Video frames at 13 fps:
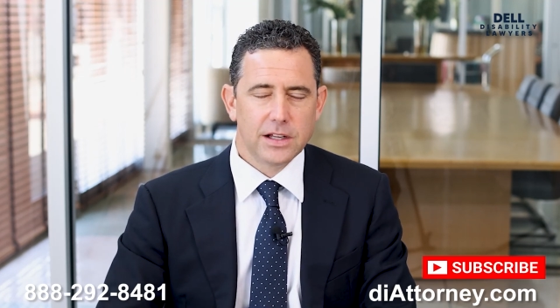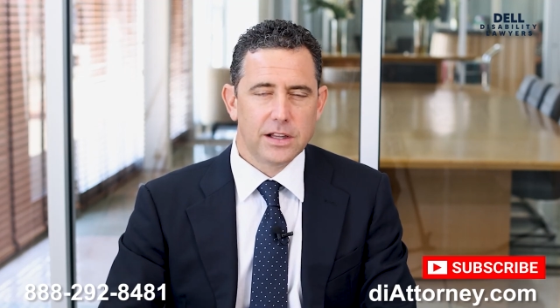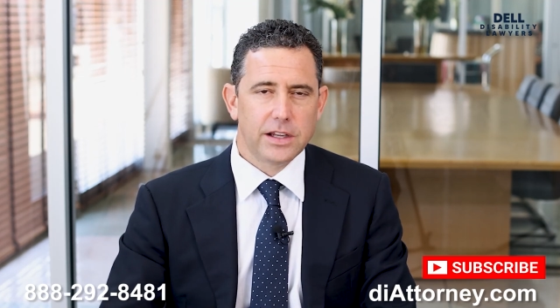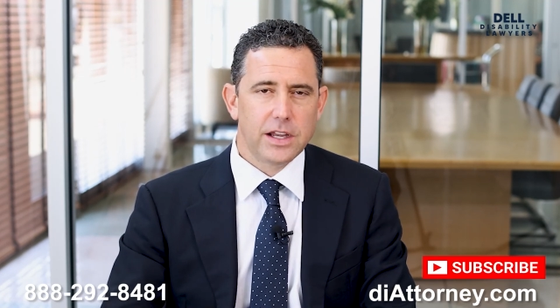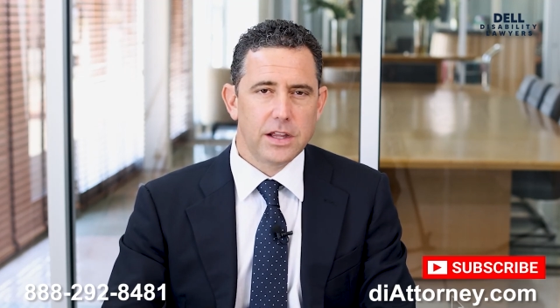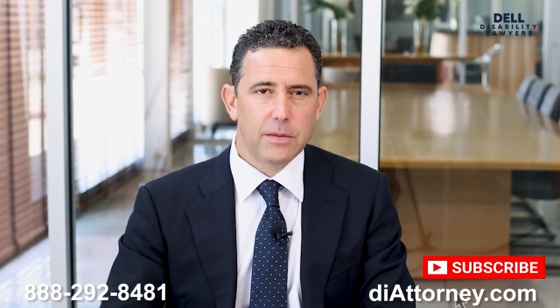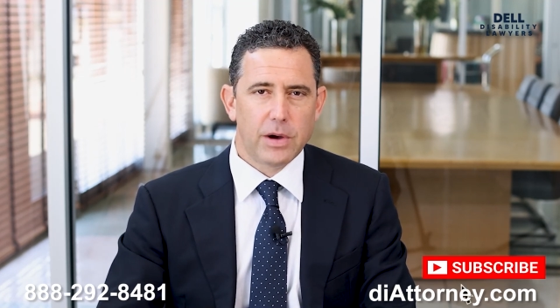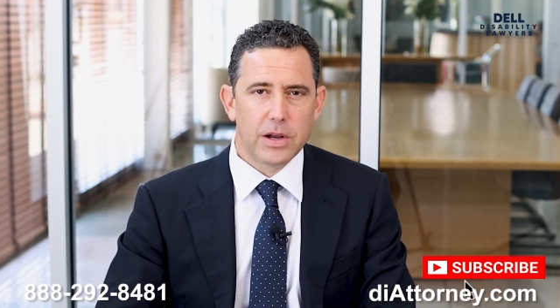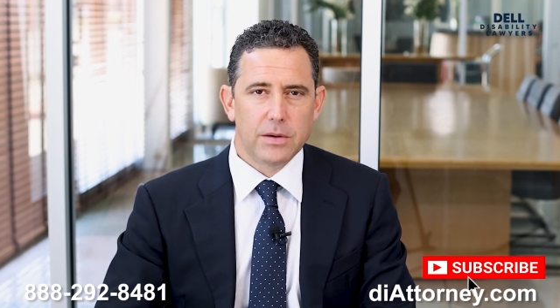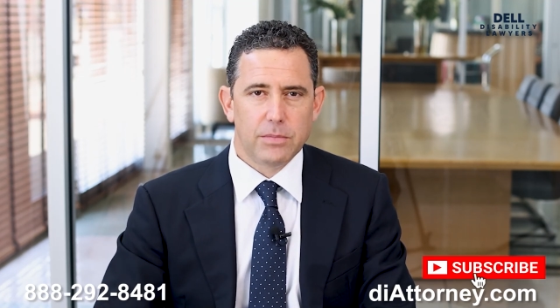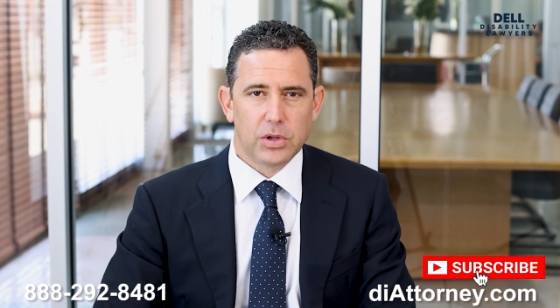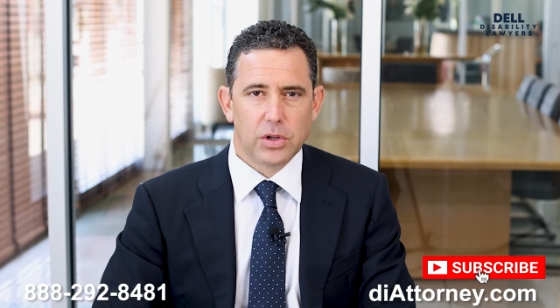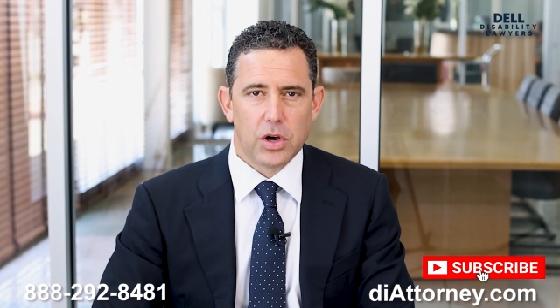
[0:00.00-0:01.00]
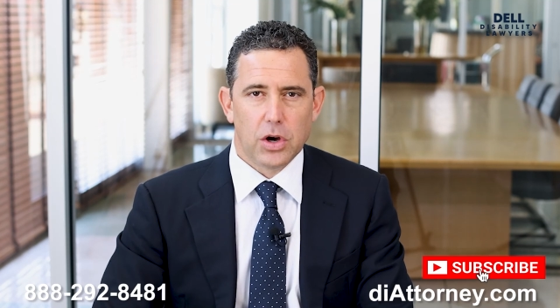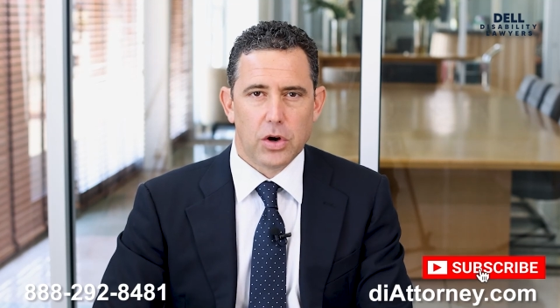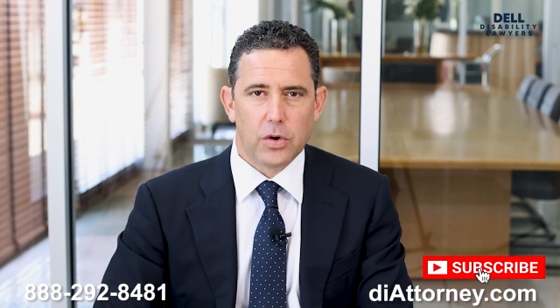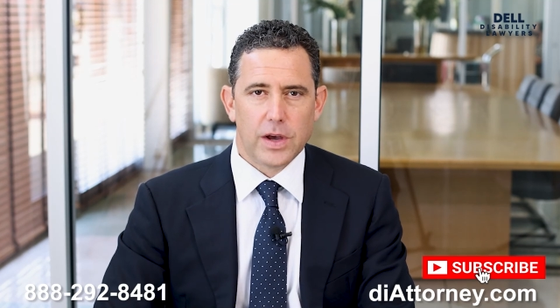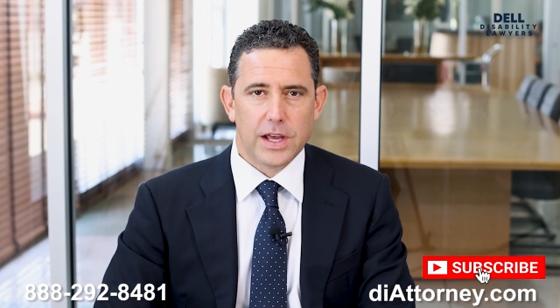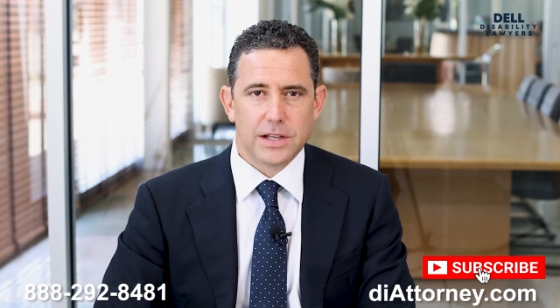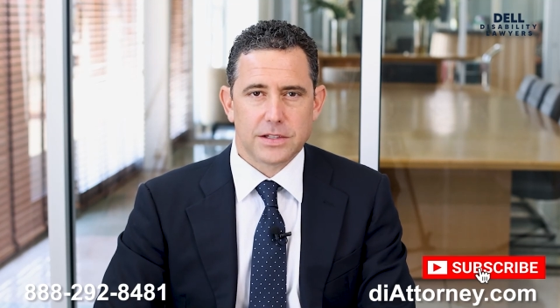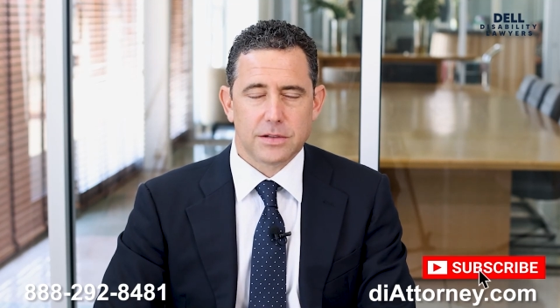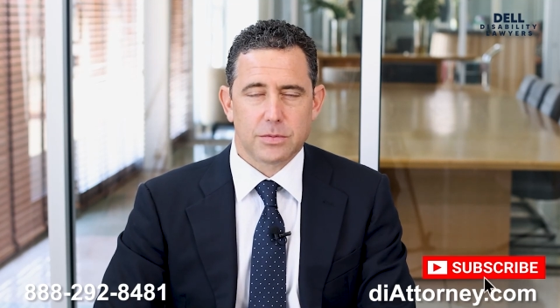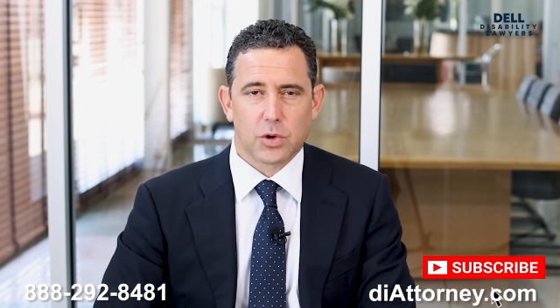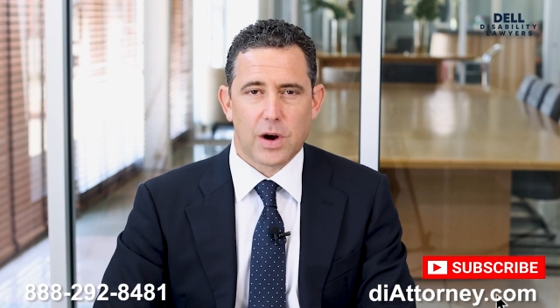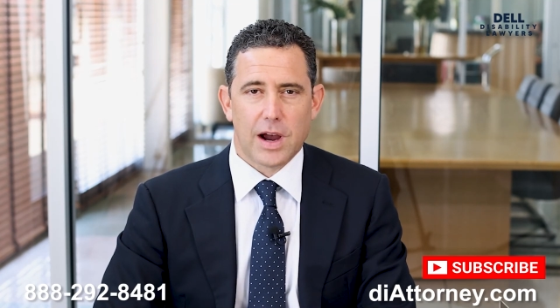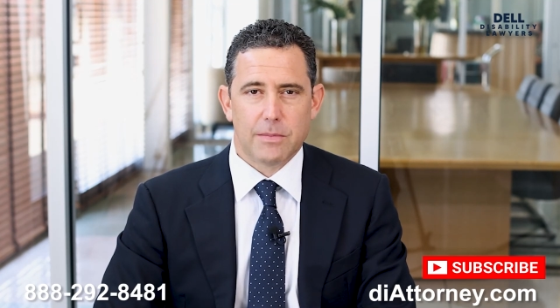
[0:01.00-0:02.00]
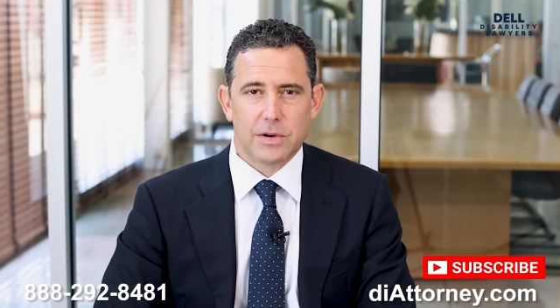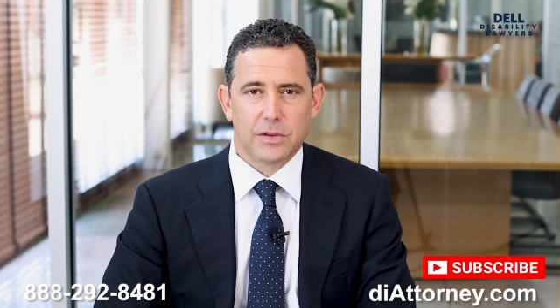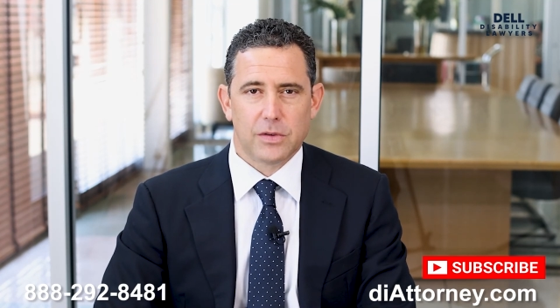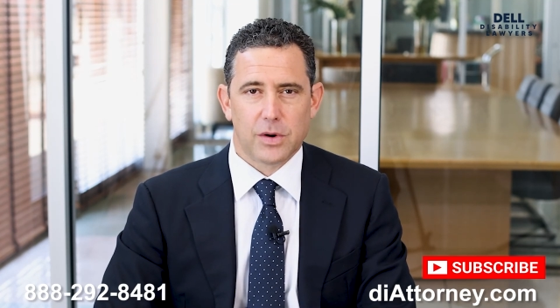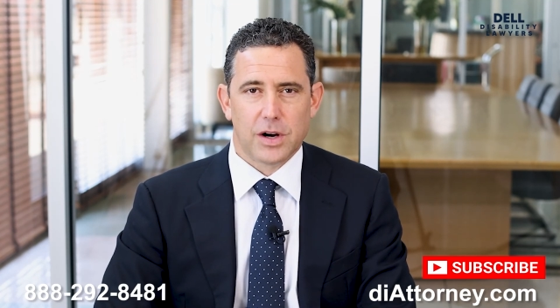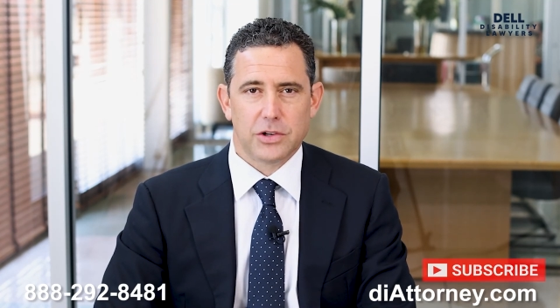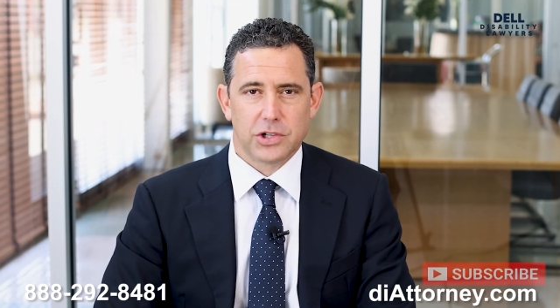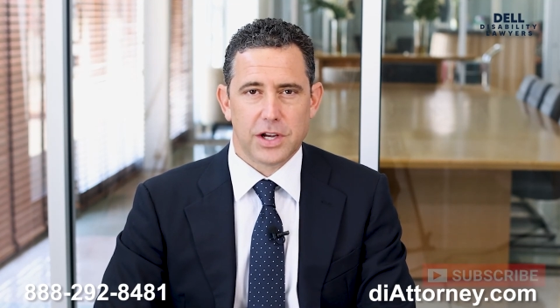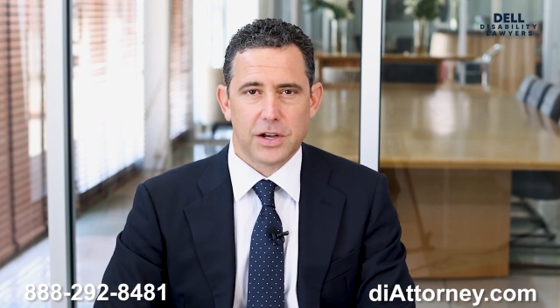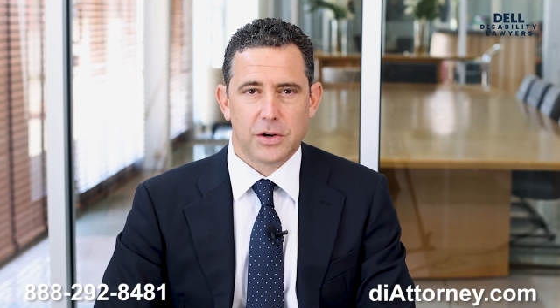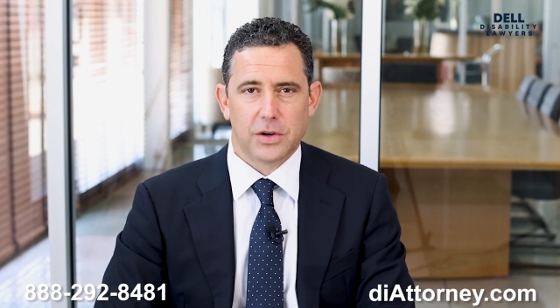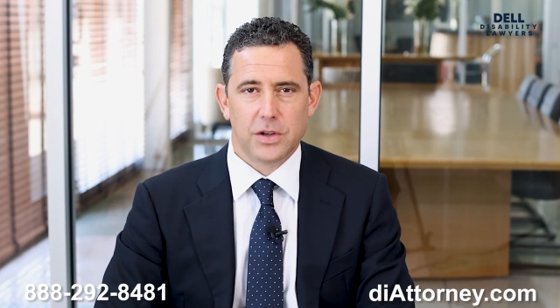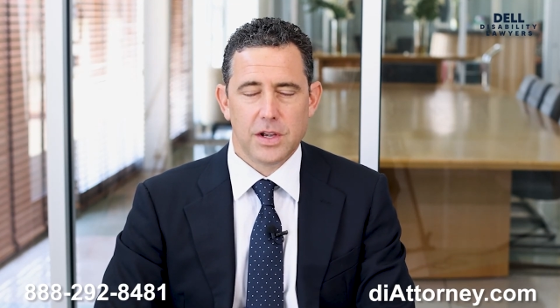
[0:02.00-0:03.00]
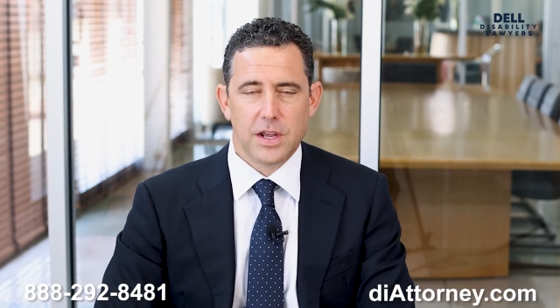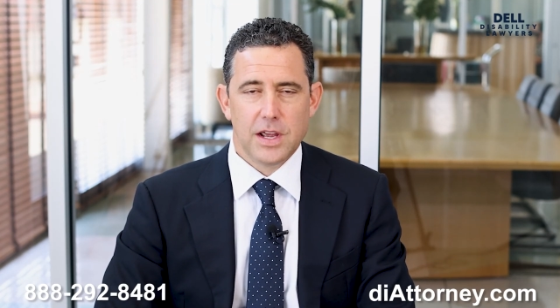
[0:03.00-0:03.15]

clicking the button below and subscribing to our channel.